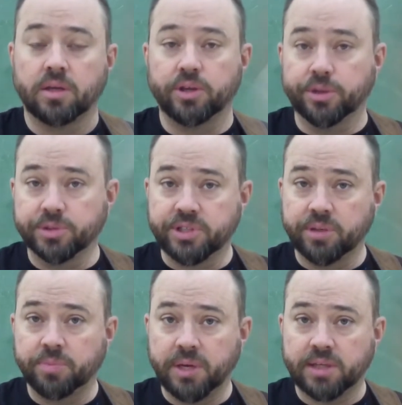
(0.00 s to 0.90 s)
Using
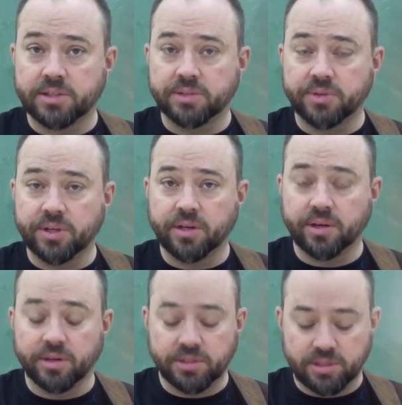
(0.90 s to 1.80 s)
a pick so you can
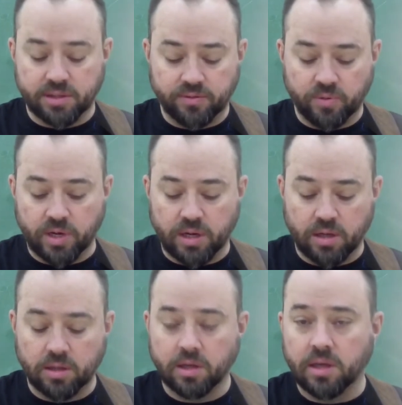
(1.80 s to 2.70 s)
hear yourself well.